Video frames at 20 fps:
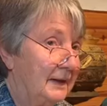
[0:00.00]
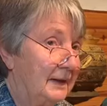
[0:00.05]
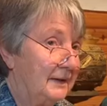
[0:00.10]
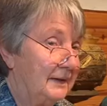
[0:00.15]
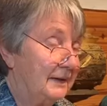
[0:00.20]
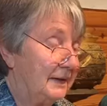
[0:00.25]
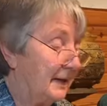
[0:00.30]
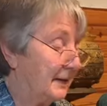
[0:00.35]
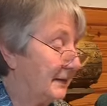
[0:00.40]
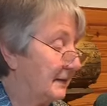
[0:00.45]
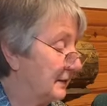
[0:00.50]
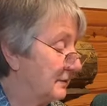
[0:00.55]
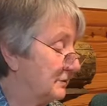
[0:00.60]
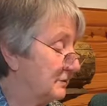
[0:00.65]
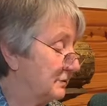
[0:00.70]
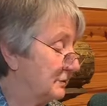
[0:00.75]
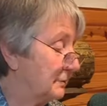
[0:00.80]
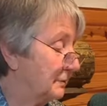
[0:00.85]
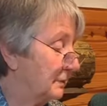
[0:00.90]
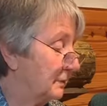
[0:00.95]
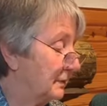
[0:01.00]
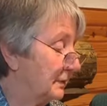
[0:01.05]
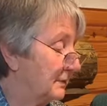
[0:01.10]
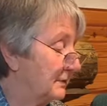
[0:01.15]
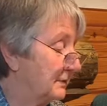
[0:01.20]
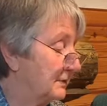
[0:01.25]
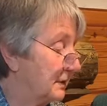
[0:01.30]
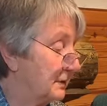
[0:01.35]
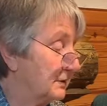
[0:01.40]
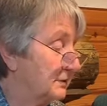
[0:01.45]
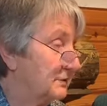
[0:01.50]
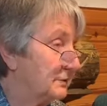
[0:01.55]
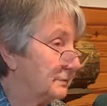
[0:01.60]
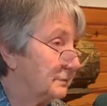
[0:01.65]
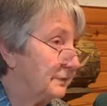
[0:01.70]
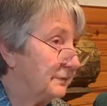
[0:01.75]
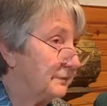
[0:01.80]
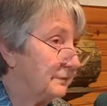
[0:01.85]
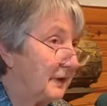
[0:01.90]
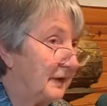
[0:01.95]
That gets you more in touch
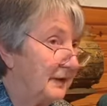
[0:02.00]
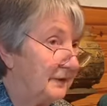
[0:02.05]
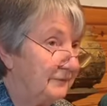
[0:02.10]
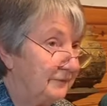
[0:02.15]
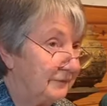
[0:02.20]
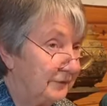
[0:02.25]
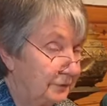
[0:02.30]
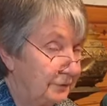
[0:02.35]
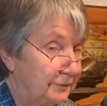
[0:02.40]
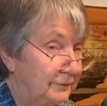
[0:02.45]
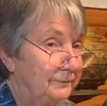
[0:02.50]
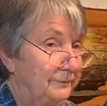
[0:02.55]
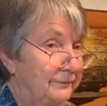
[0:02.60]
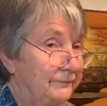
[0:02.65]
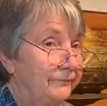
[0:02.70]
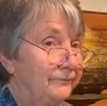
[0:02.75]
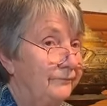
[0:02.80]
with right view.